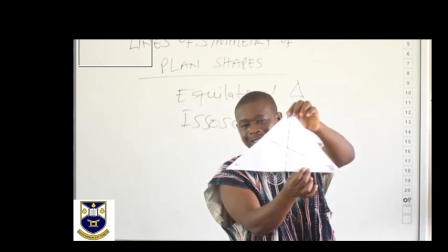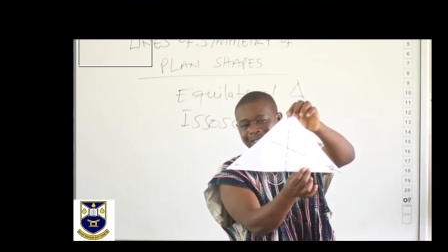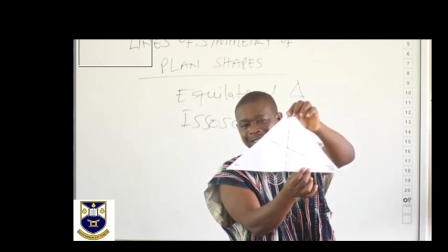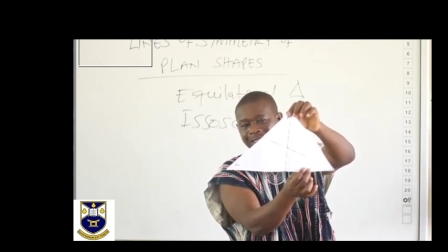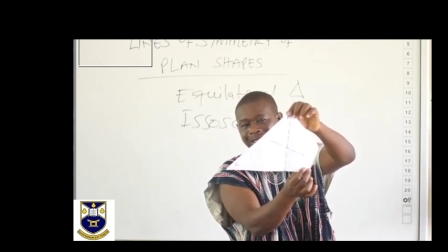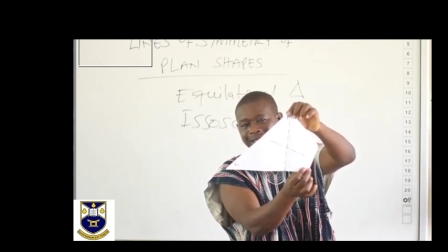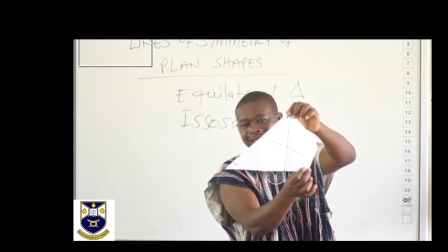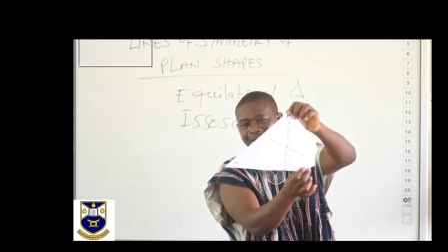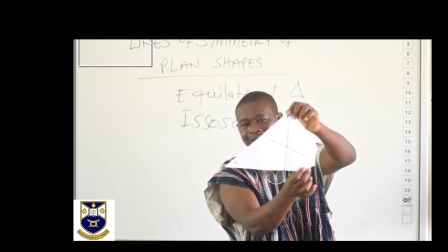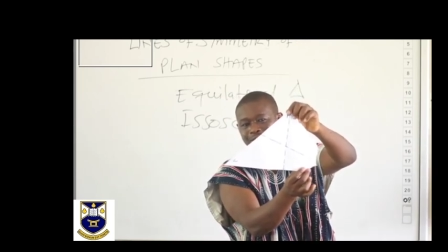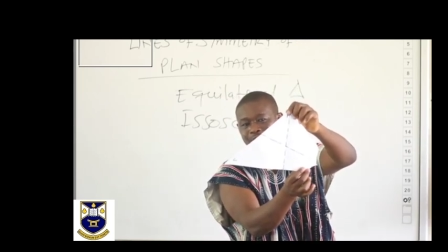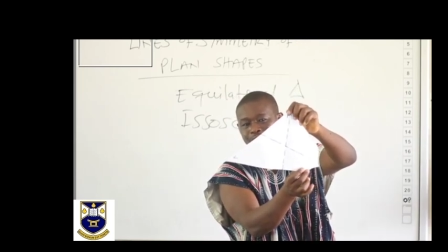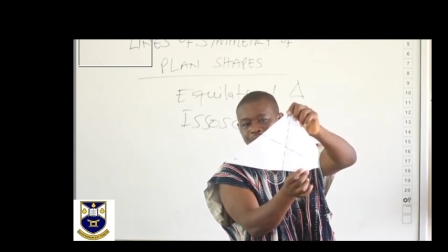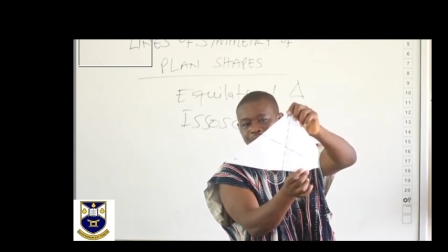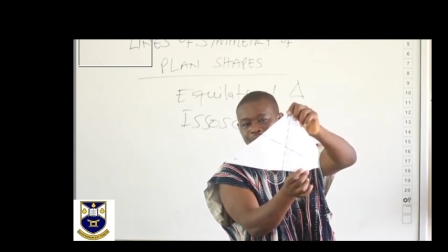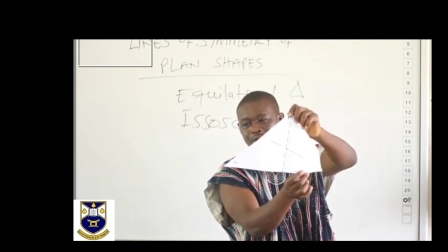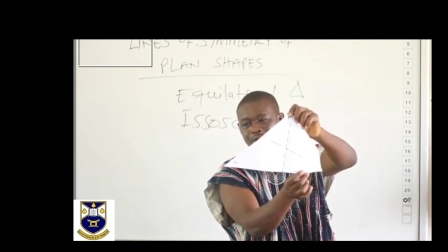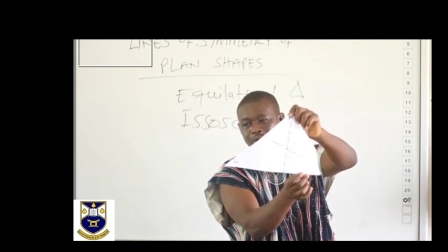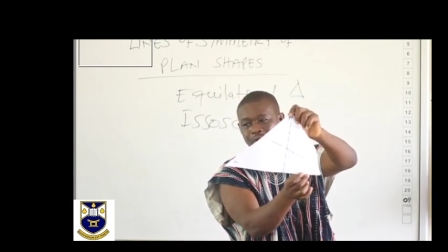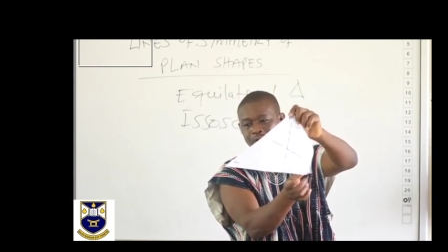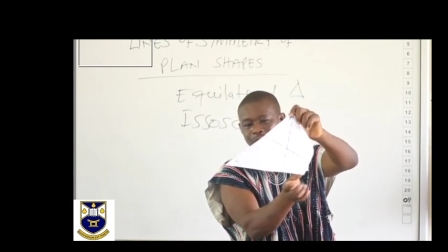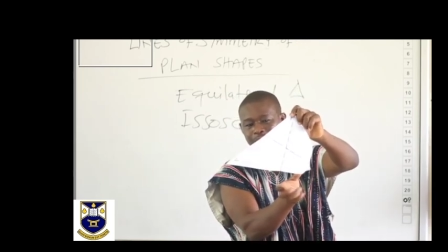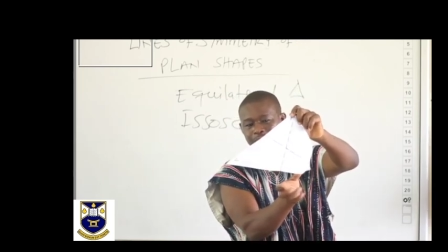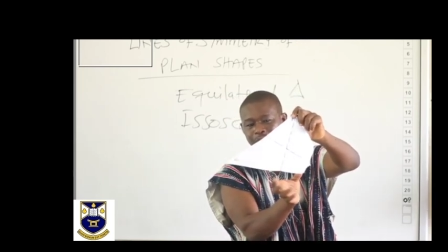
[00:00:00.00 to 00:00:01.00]

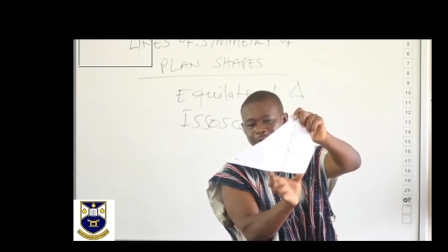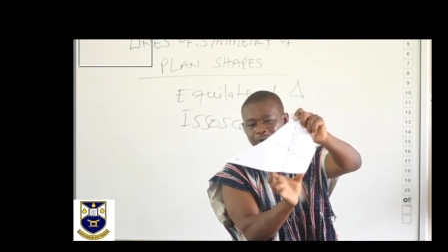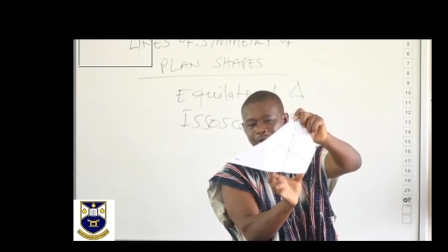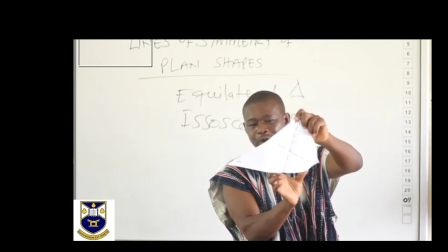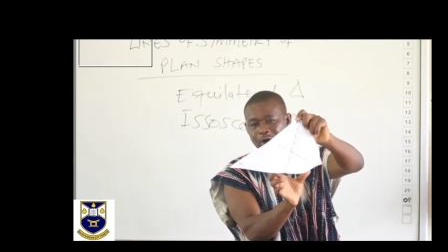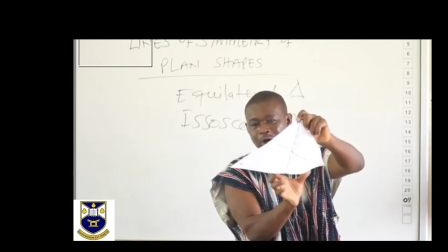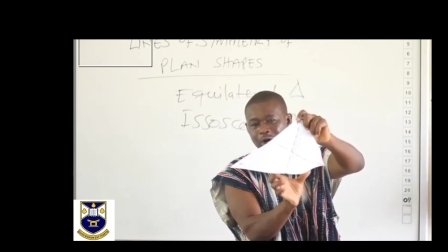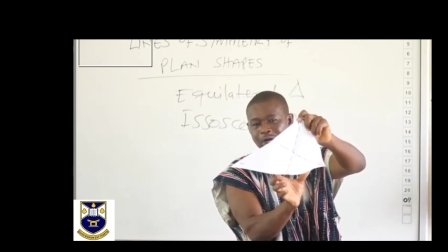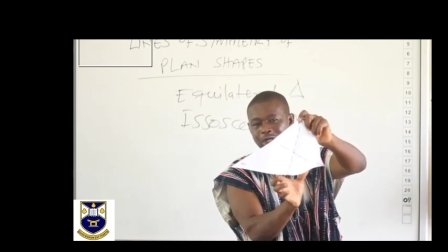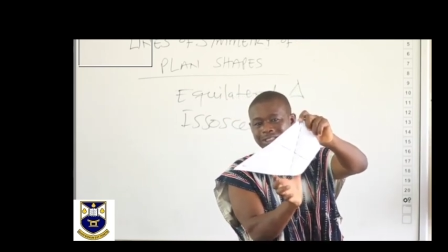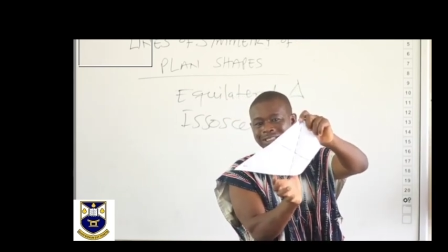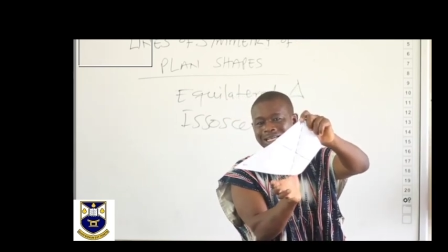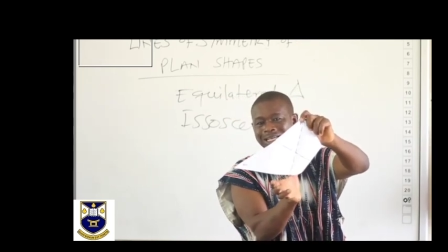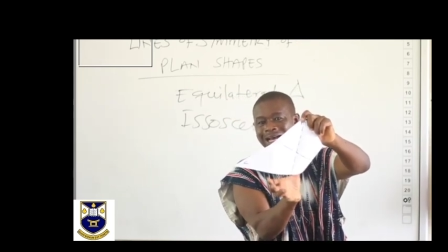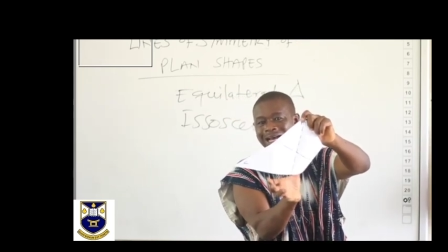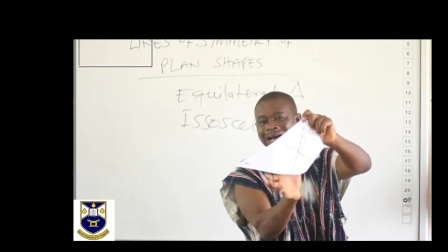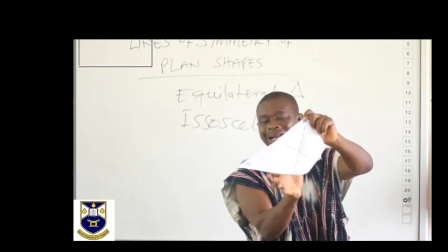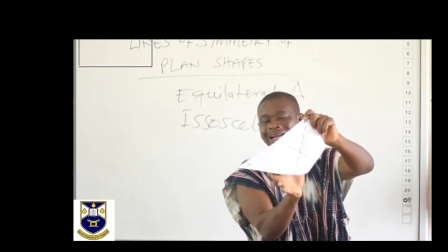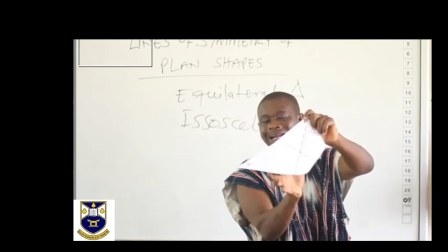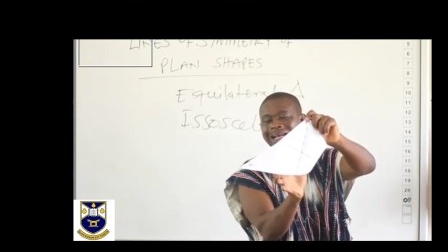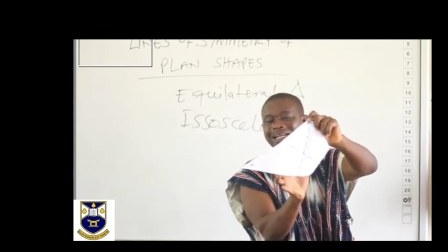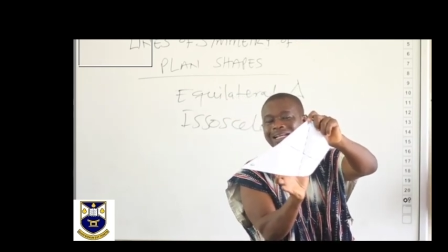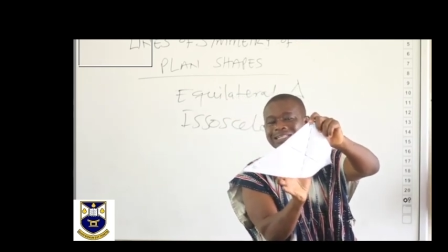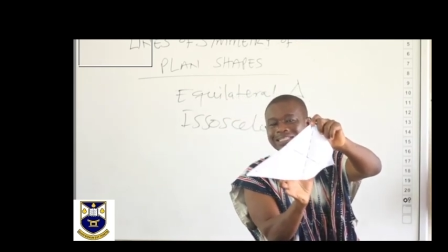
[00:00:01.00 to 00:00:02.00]
So because they are
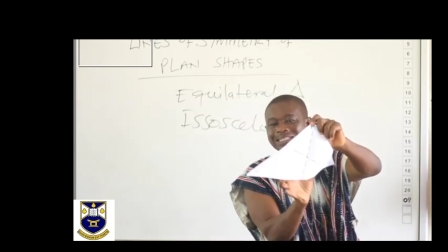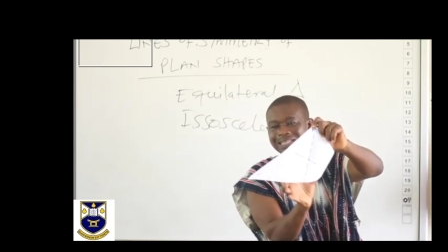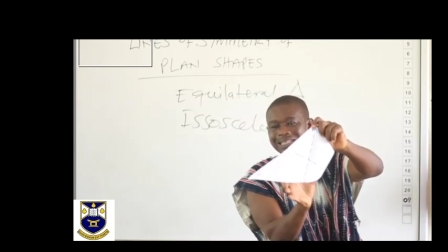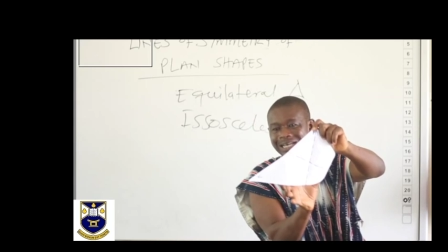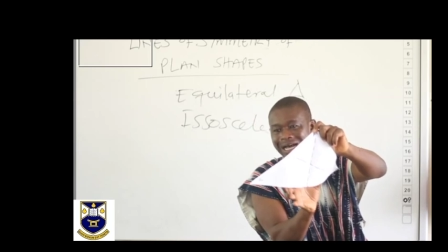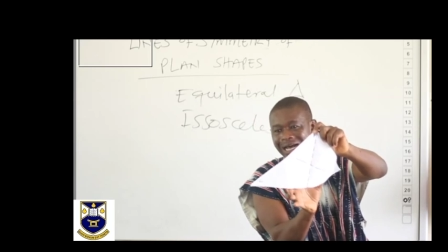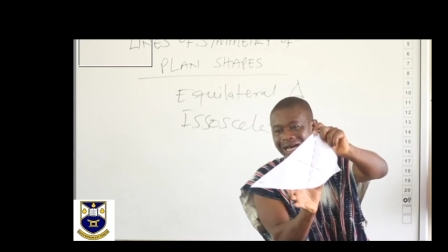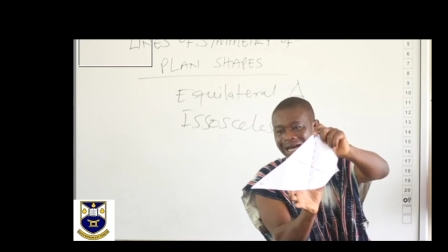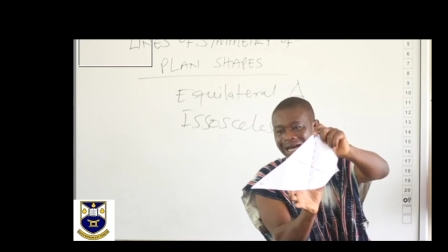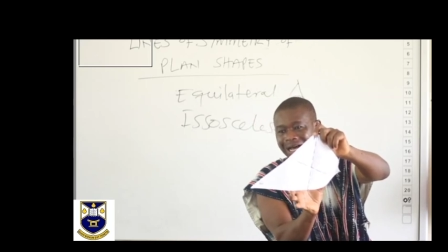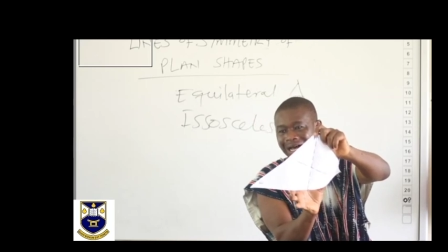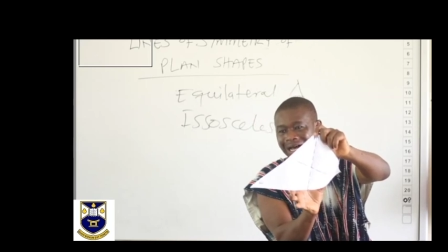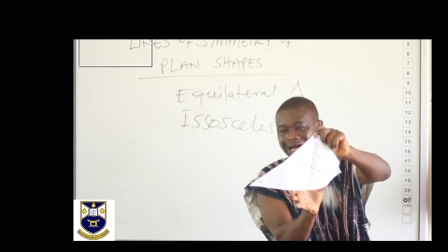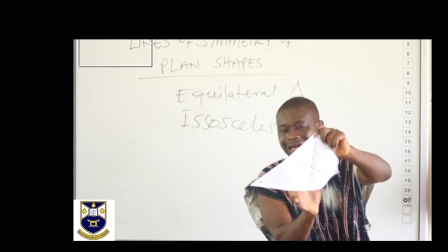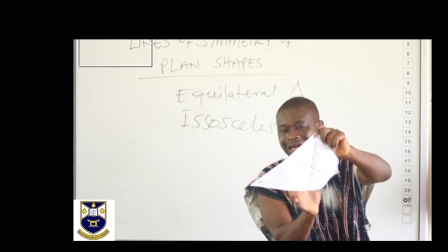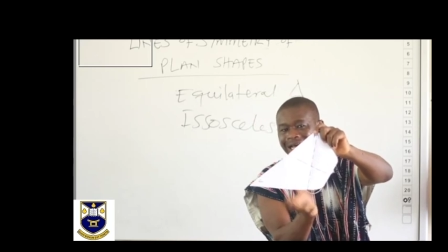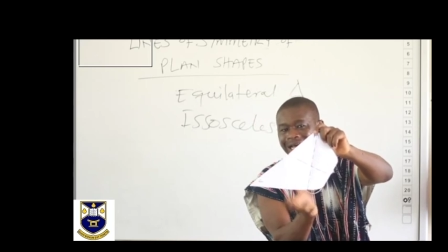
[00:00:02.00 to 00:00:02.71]
identical,